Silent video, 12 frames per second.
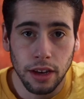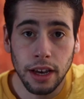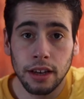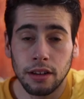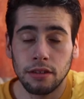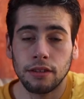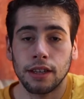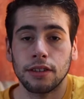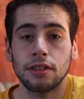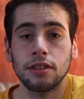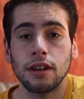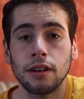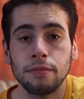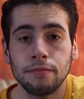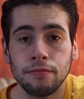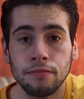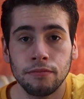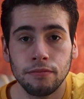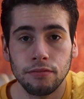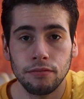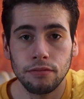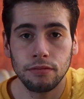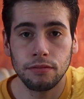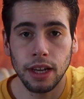So yeah, that's
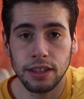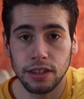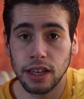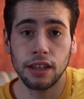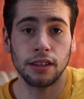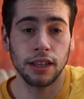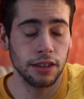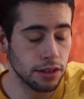it.